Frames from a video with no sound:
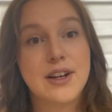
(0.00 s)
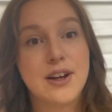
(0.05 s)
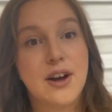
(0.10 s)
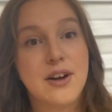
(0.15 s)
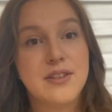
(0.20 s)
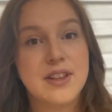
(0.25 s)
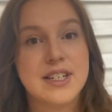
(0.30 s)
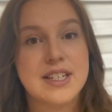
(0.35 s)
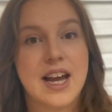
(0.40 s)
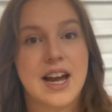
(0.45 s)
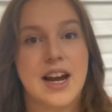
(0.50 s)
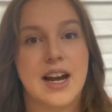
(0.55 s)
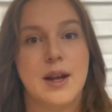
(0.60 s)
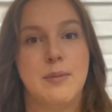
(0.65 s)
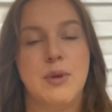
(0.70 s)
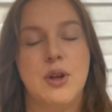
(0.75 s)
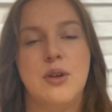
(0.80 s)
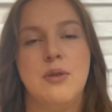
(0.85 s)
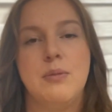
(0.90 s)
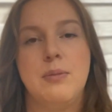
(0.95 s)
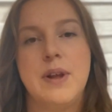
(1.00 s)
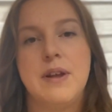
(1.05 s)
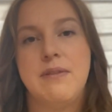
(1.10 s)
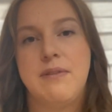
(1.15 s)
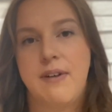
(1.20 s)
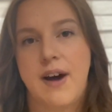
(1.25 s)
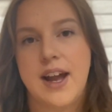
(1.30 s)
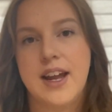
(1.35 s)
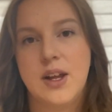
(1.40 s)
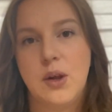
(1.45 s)
lot of the time you'll be
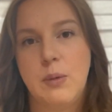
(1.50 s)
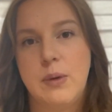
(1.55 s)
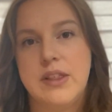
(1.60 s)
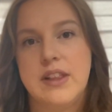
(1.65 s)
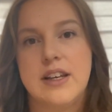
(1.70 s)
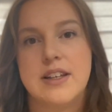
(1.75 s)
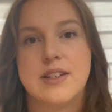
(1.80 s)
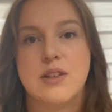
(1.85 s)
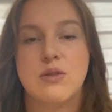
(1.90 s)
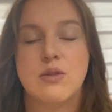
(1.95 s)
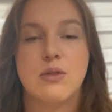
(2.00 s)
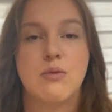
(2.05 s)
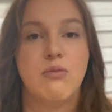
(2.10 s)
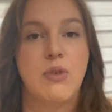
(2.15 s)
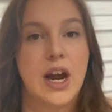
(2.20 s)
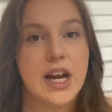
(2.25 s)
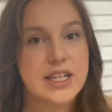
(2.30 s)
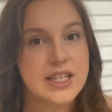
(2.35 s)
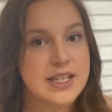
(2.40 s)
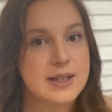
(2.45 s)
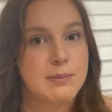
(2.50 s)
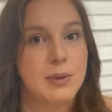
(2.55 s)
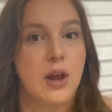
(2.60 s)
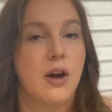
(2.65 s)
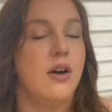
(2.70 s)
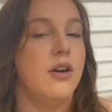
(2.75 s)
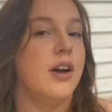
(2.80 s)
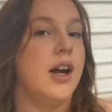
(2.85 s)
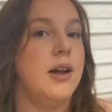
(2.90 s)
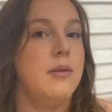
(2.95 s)
fighting with this writer's
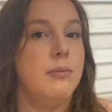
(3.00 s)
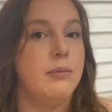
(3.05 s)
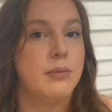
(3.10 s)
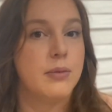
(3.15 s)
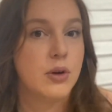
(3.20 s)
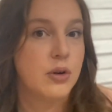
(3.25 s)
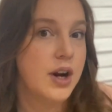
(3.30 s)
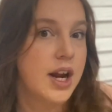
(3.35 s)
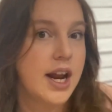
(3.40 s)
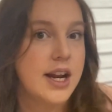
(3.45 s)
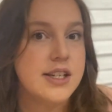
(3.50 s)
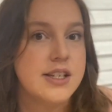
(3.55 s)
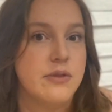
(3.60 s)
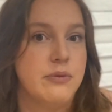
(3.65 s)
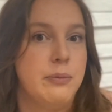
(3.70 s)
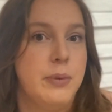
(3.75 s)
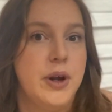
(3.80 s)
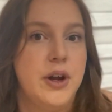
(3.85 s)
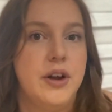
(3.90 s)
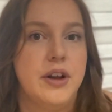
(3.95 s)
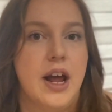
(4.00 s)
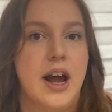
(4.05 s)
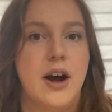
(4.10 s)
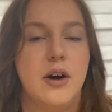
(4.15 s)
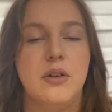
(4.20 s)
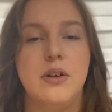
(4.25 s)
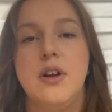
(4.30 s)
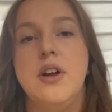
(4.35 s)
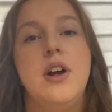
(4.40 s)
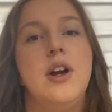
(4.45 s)
block and creative
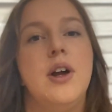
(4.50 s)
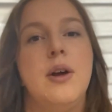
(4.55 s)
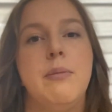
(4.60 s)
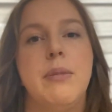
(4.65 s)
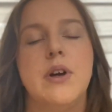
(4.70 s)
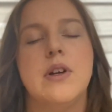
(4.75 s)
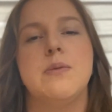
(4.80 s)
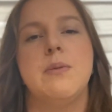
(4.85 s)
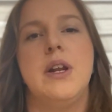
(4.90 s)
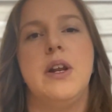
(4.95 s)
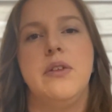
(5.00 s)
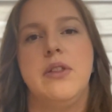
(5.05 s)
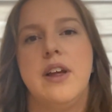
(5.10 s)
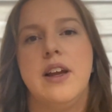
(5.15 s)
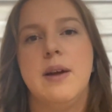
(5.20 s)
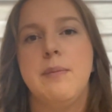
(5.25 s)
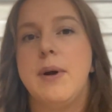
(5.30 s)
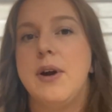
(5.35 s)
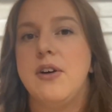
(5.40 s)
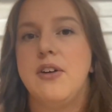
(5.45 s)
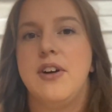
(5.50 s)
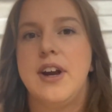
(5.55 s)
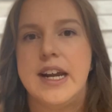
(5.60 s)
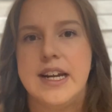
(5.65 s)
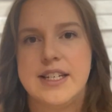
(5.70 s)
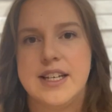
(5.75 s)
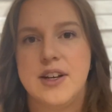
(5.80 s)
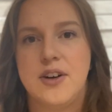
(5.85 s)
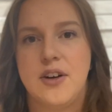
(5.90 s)
burnout, because when you think about creating